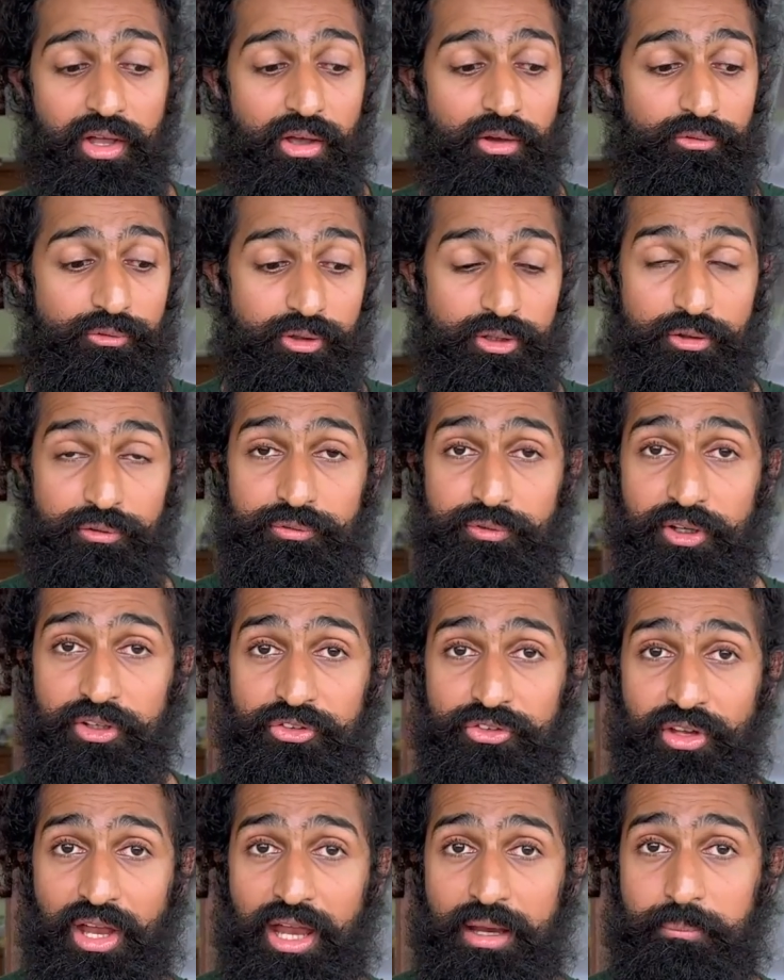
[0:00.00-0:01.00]
for the first
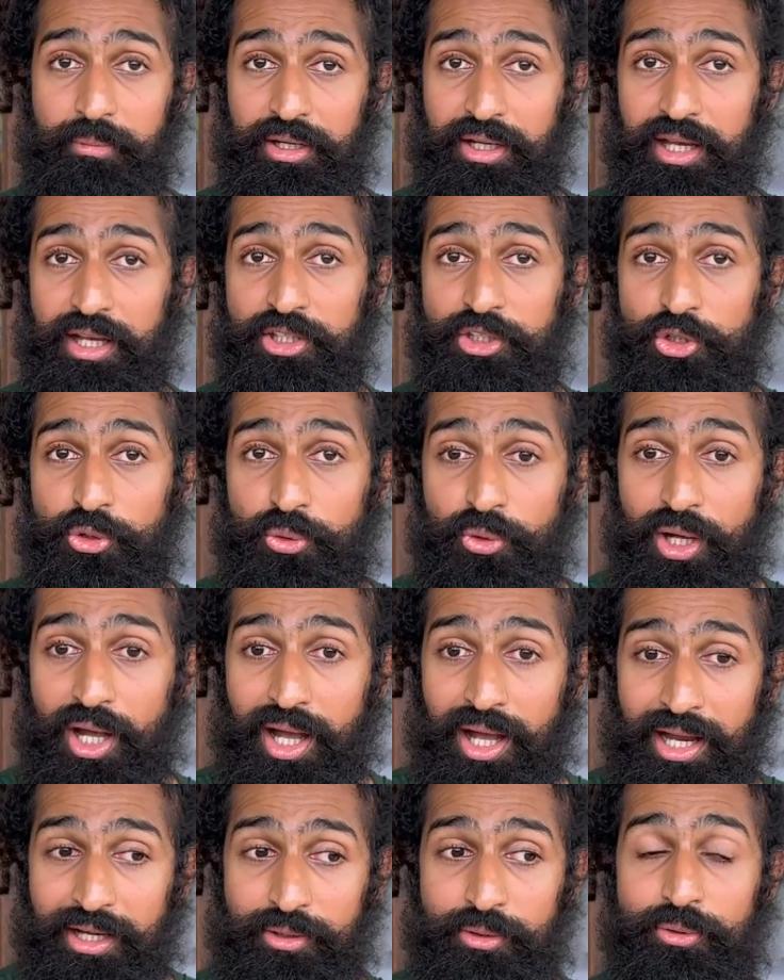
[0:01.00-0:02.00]
time again, yoga
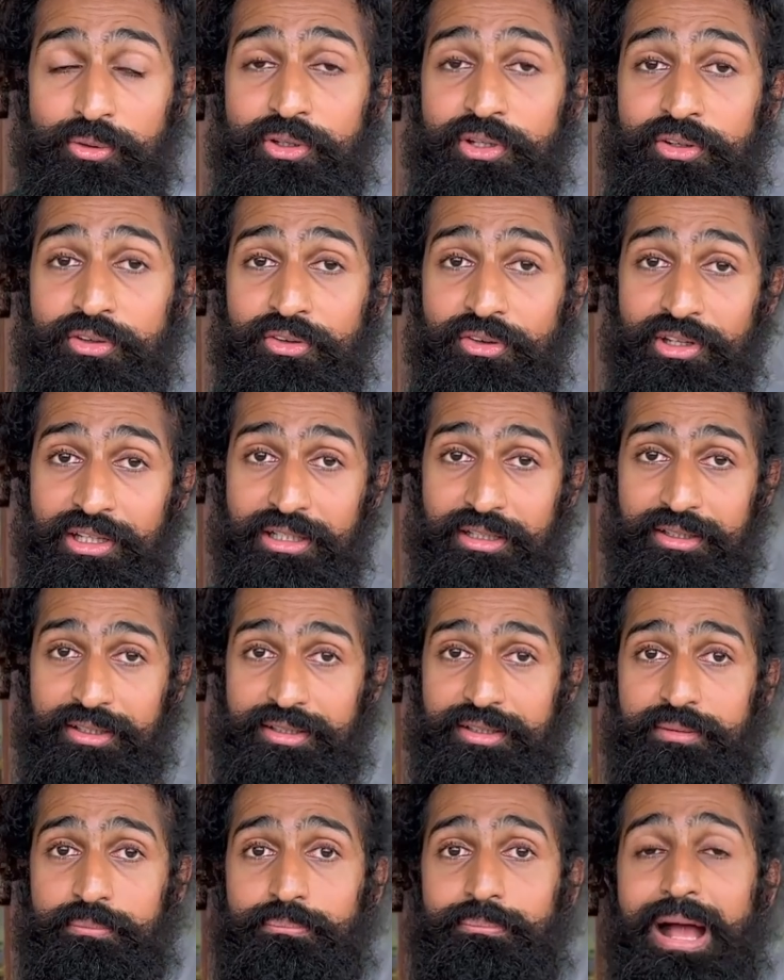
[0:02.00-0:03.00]
had to retreat
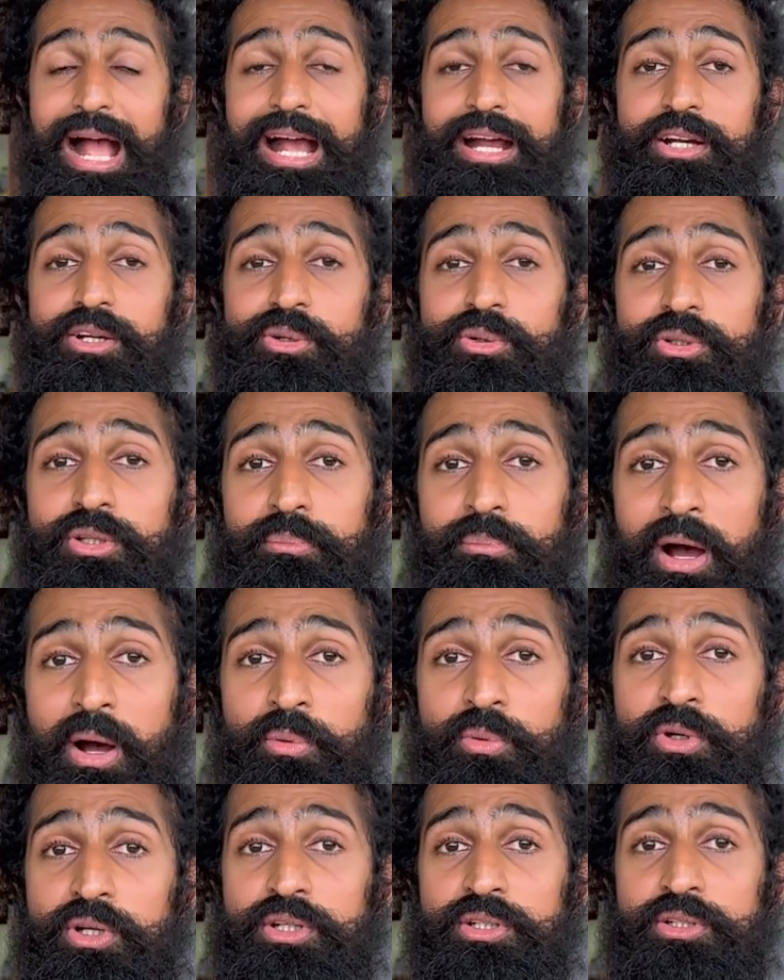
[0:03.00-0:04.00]
back to the
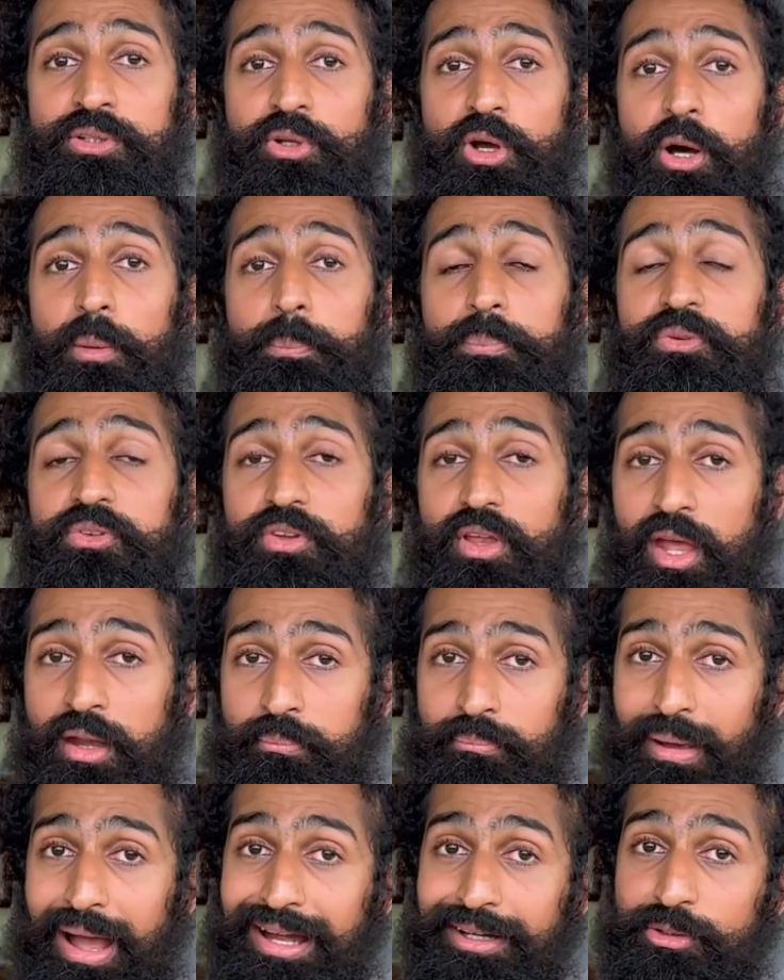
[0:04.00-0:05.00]
mountain tops
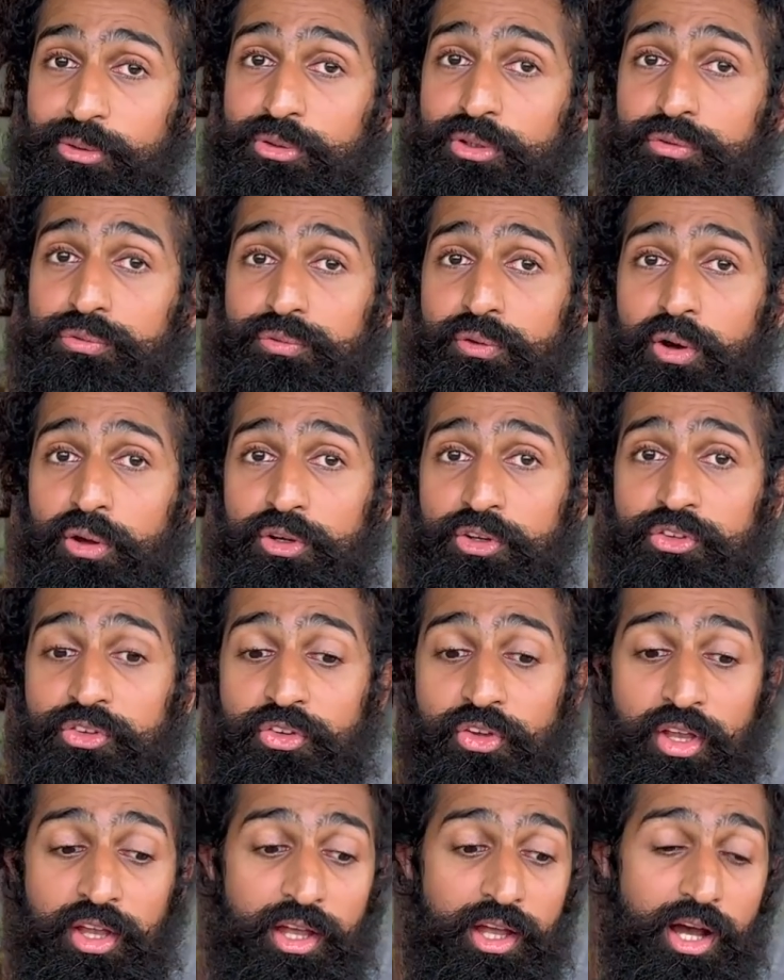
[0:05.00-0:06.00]
and back to the forests,
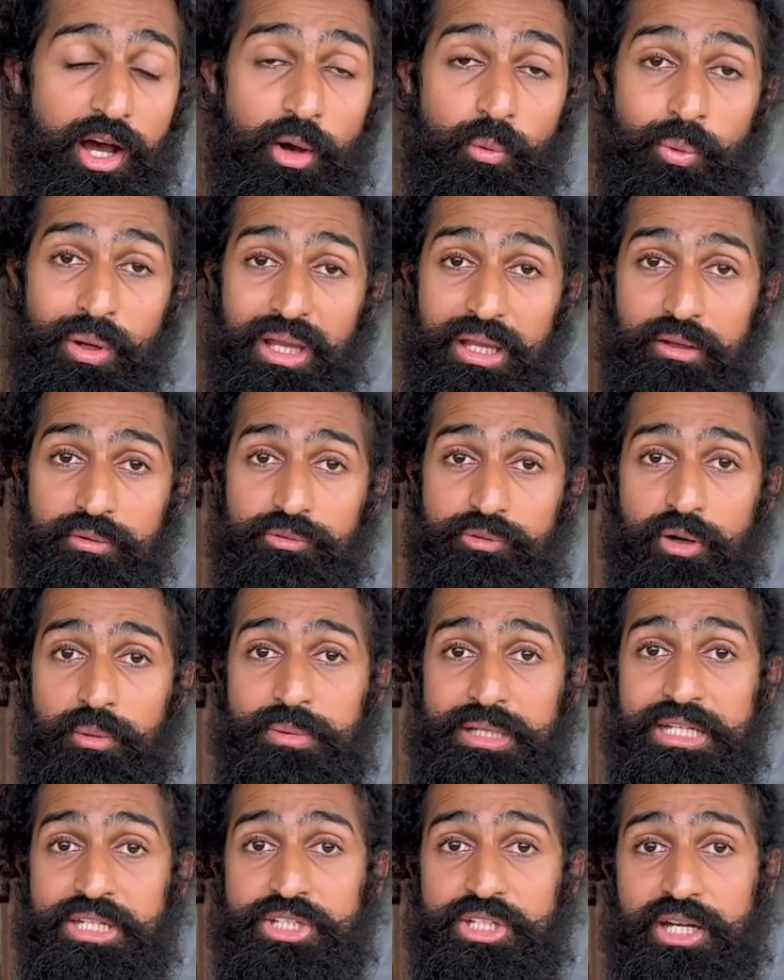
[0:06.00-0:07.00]
away from
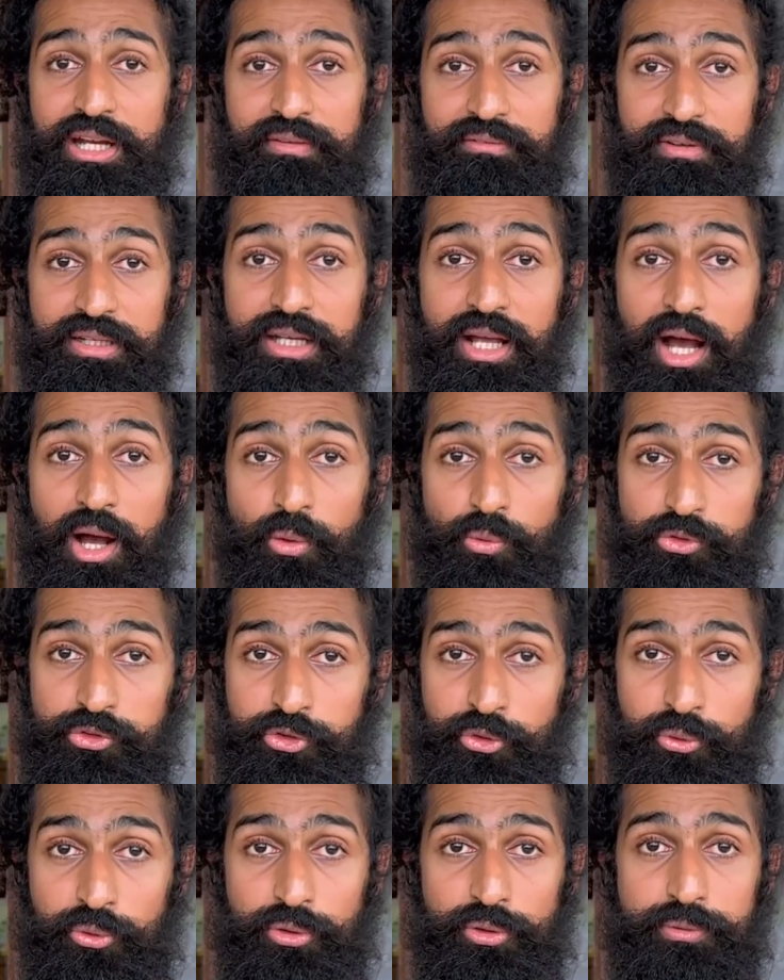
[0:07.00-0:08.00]
each and every
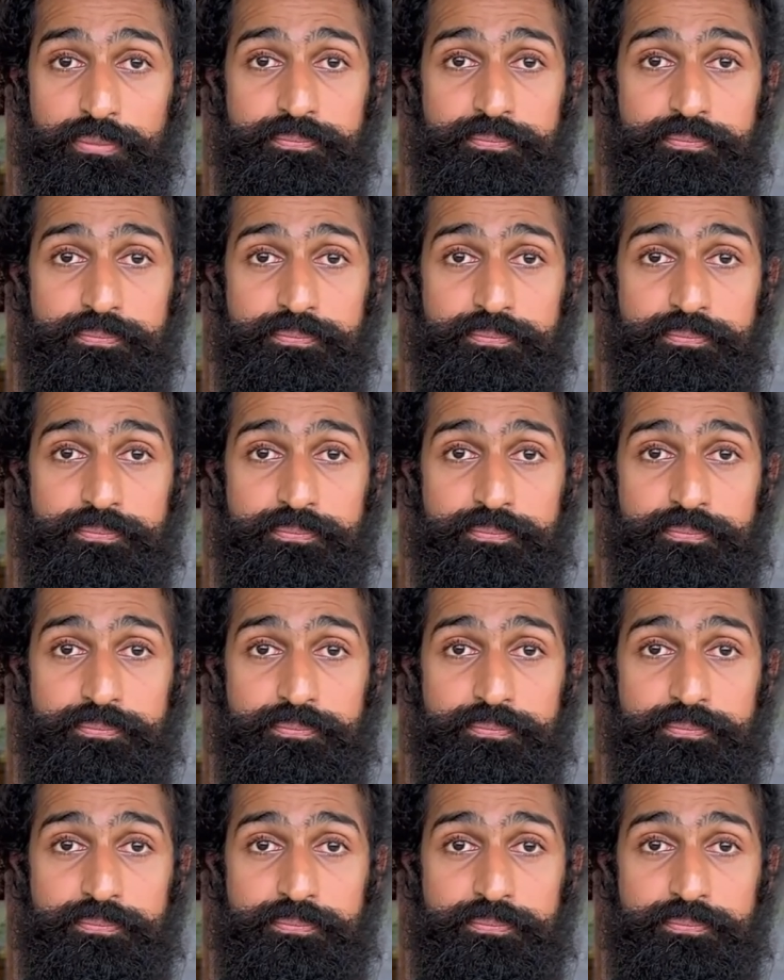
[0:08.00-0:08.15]
household.